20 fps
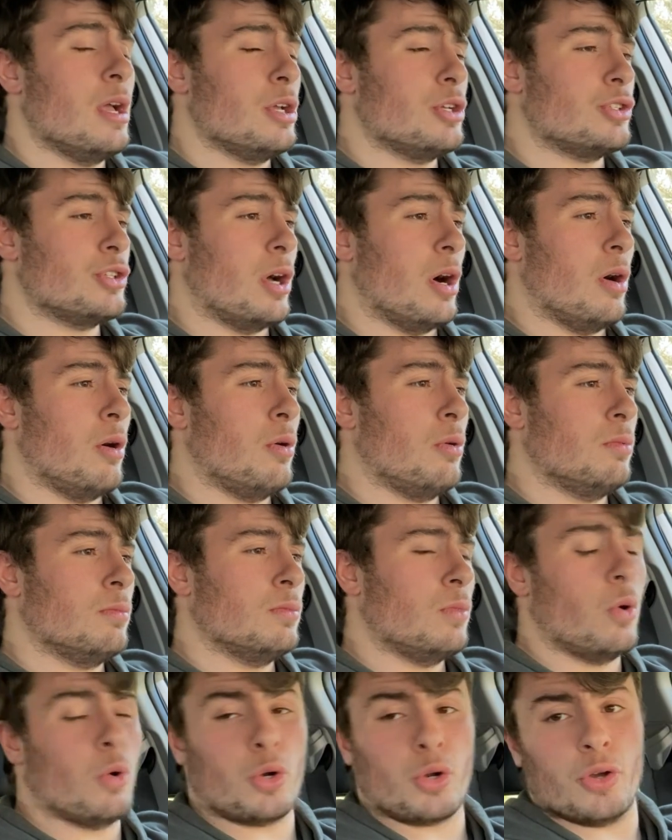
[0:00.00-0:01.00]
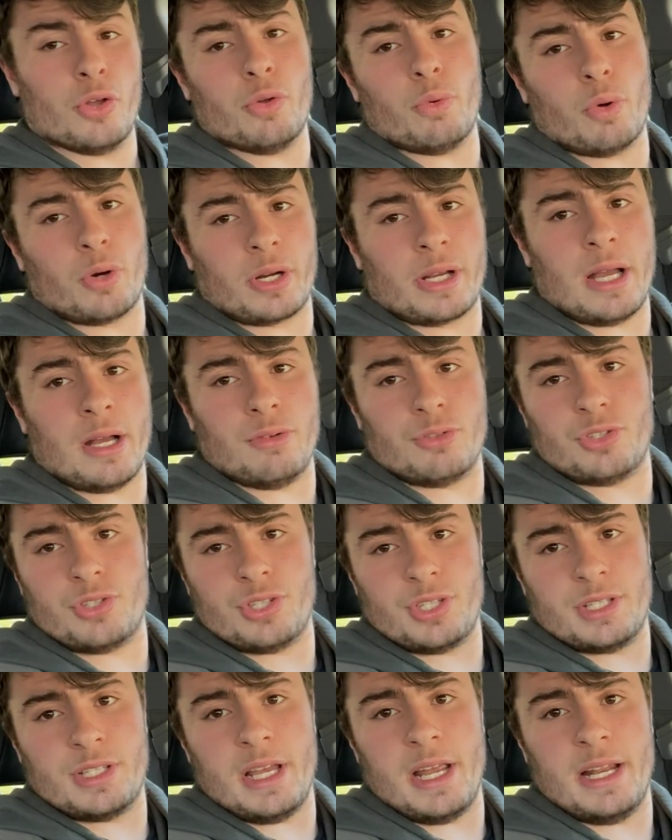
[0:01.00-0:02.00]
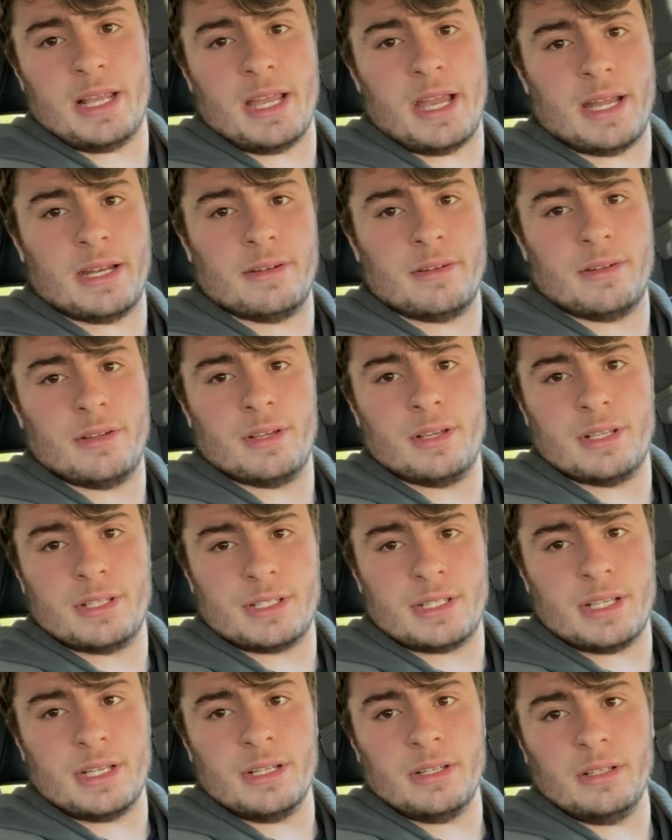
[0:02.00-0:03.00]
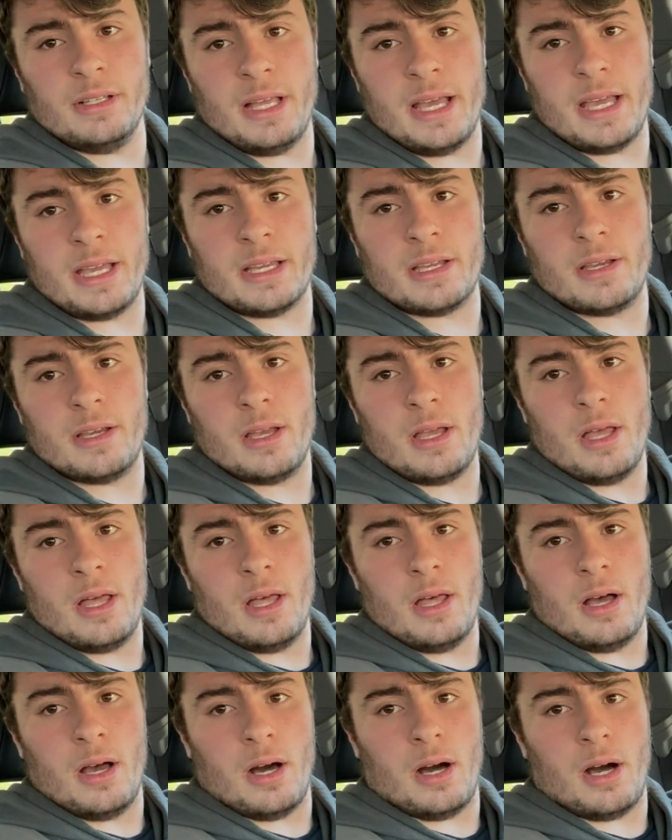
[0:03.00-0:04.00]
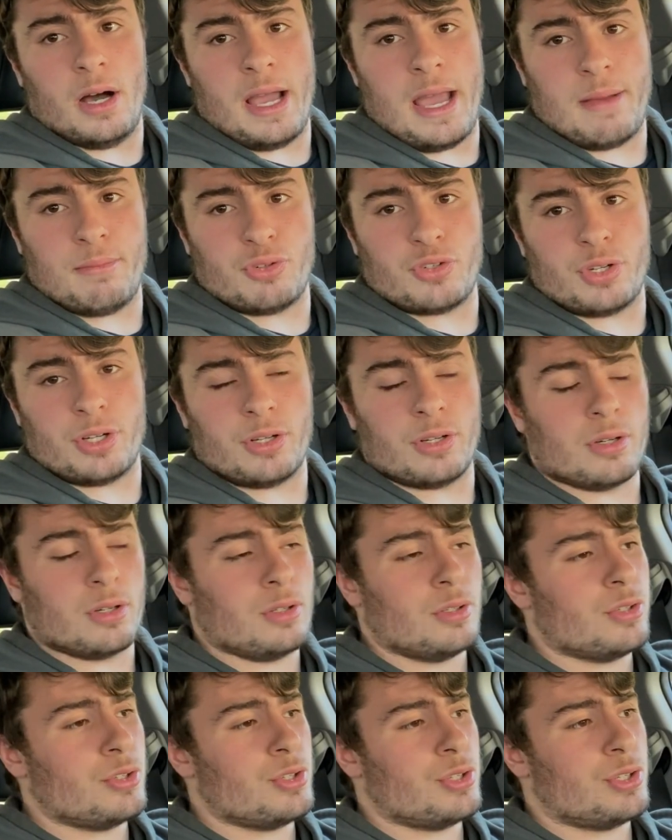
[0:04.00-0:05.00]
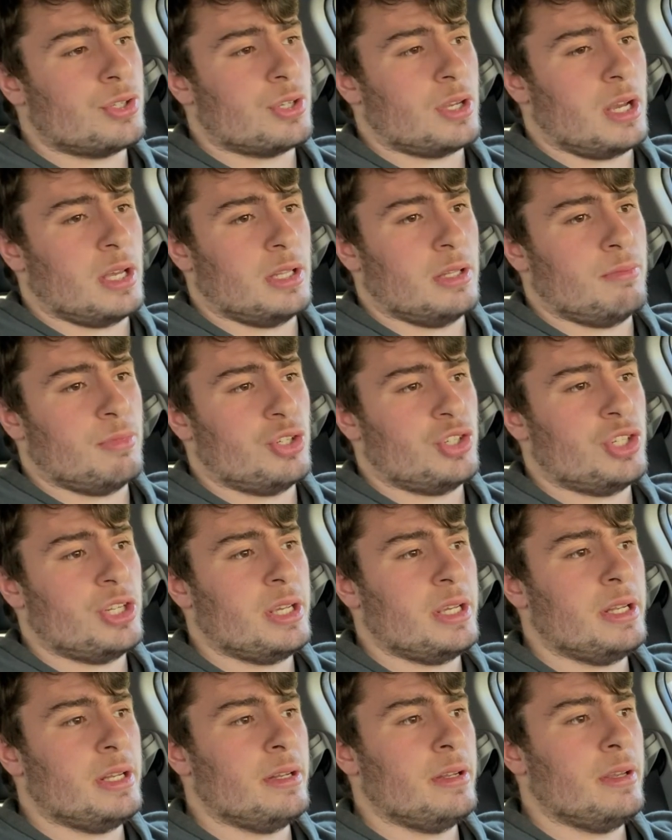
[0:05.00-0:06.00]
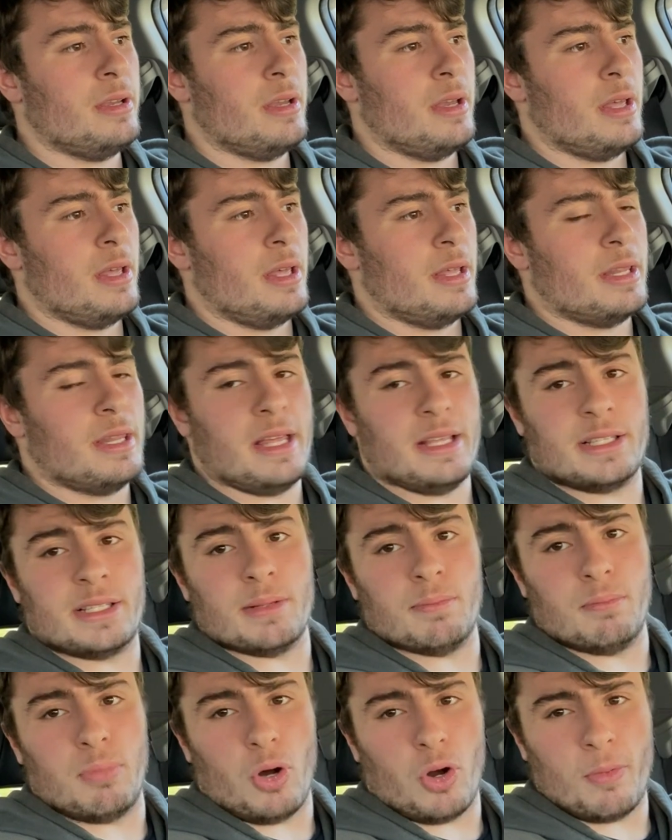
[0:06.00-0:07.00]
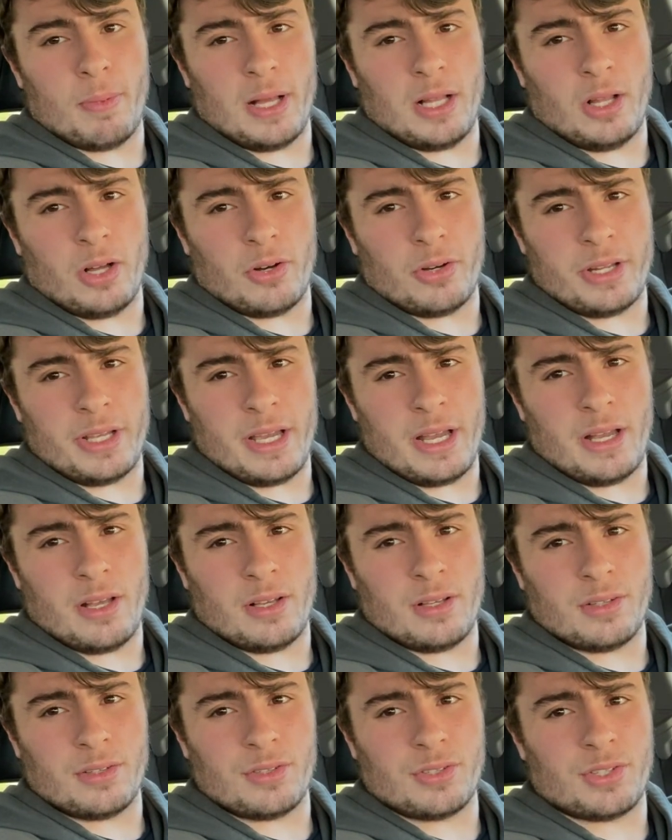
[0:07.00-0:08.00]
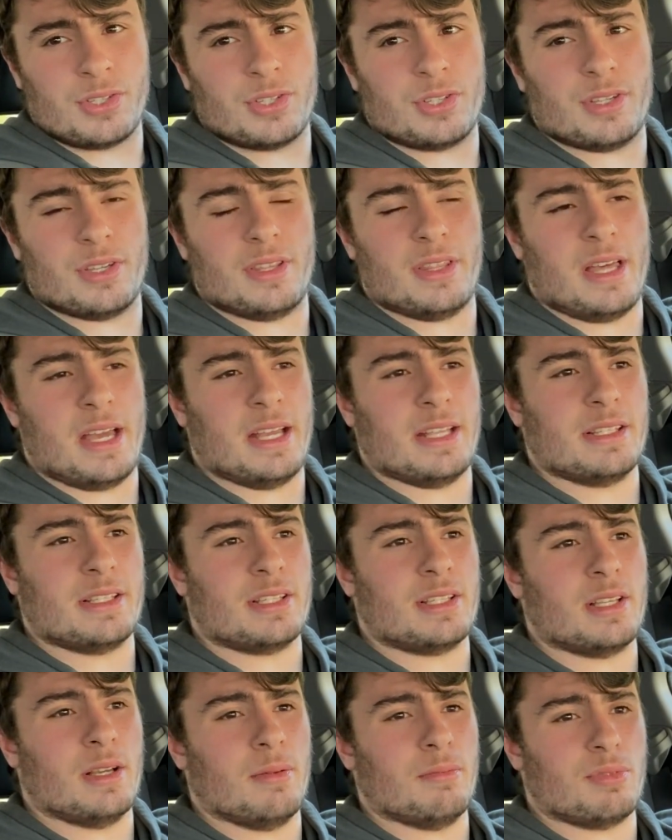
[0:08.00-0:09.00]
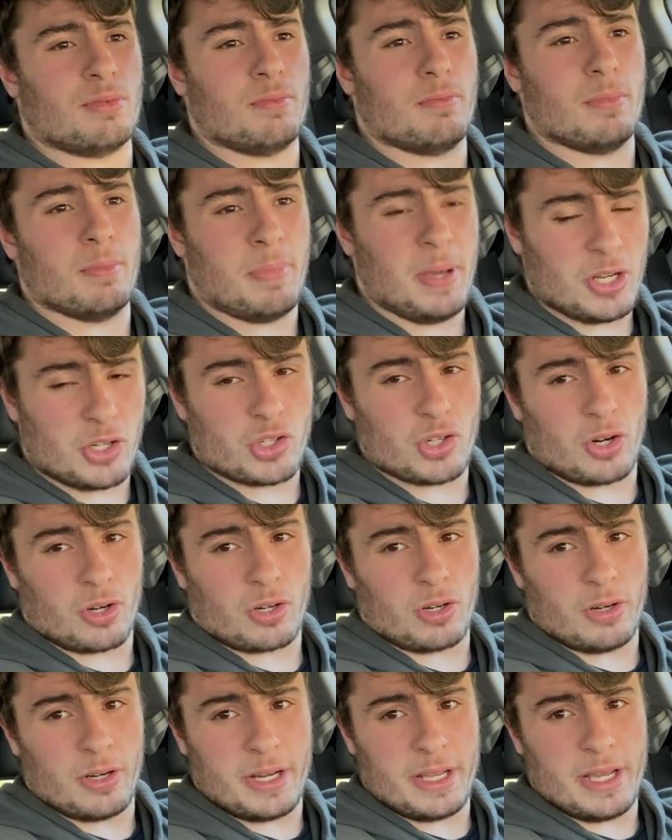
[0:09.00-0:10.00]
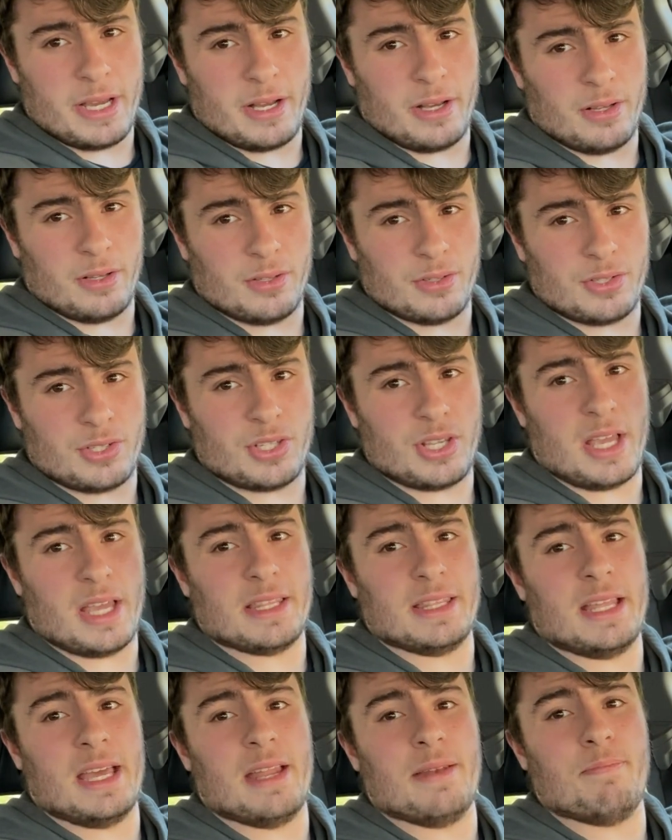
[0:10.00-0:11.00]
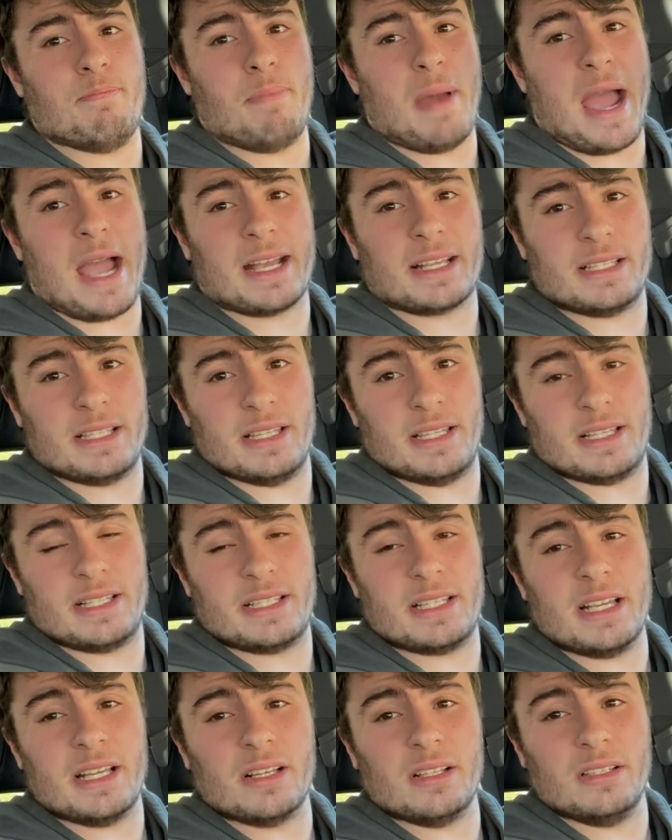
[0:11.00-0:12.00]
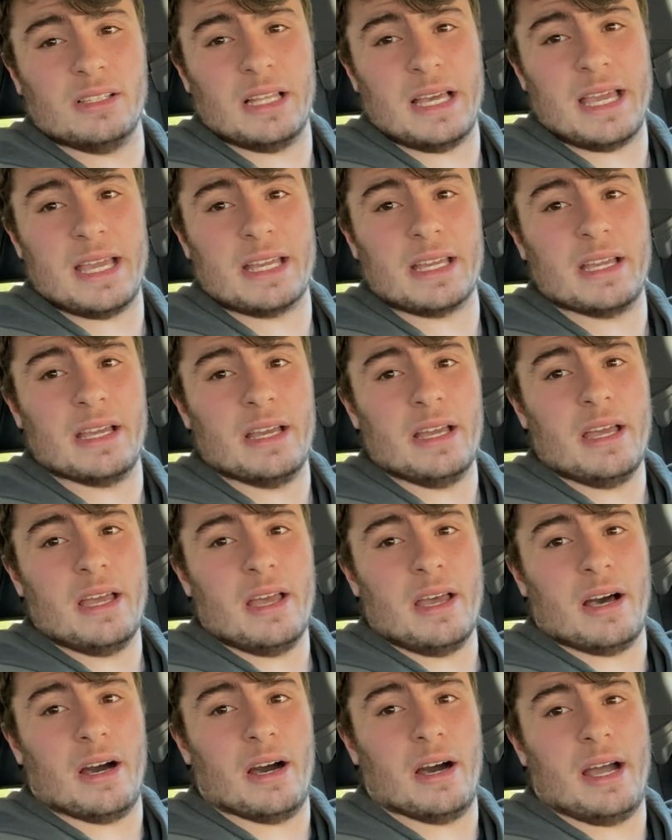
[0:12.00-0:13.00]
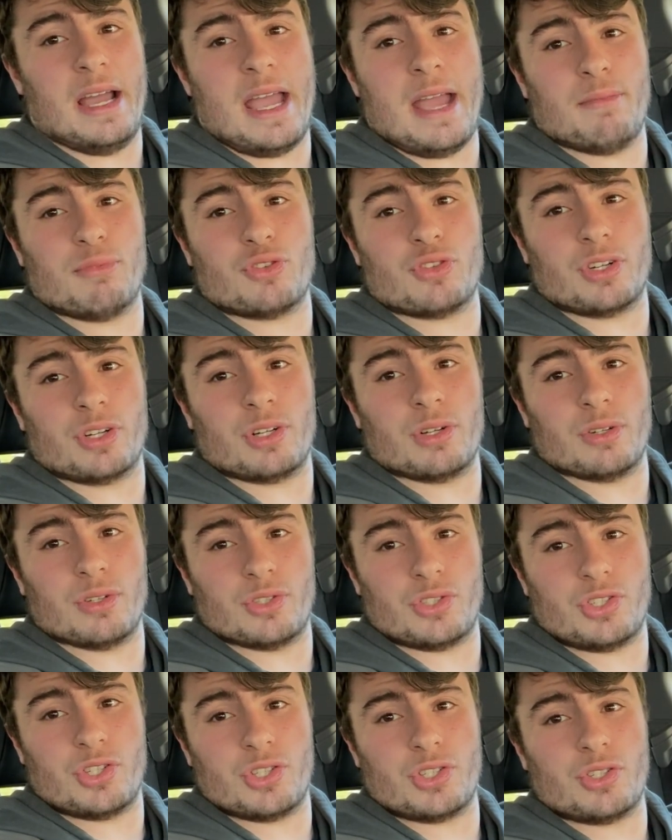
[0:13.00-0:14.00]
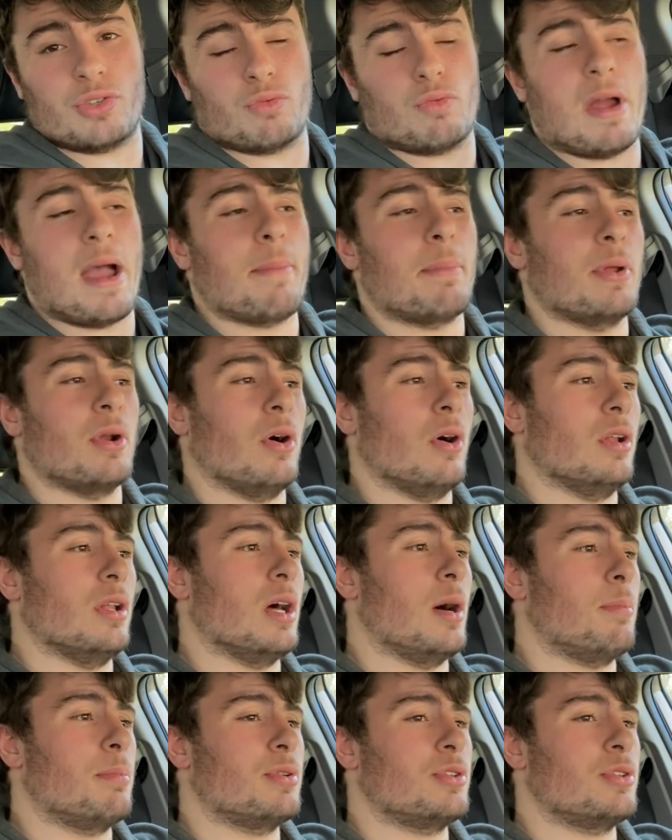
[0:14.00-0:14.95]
So order of the workout, just to say it again: single leg hamstring curls on the machine, then some barbell RDLs, then some Pit Shark RDLs, and then back to the single leg hamstring curls just to wrap it all up.